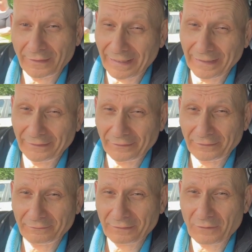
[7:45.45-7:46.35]
And
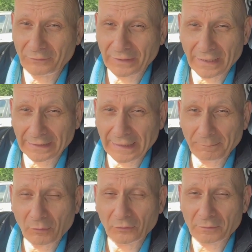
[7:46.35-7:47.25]
don't forget, keep
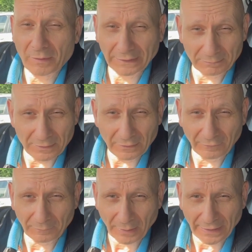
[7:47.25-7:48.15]
on to my
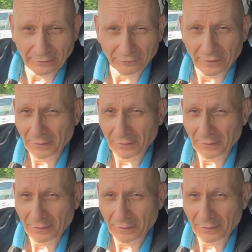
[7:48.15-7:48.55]
community page,